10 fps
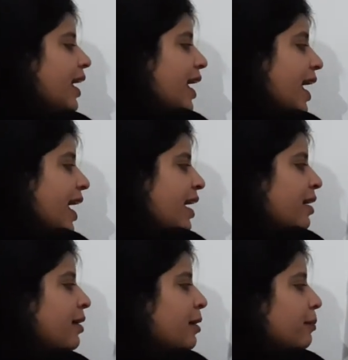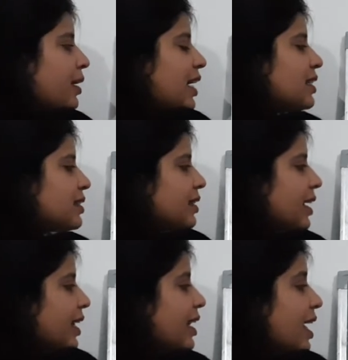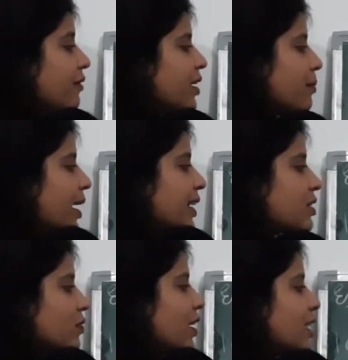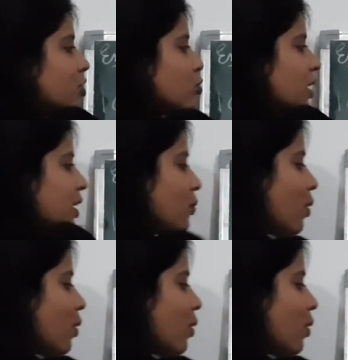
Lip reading: A plus 11 minus 1 into D.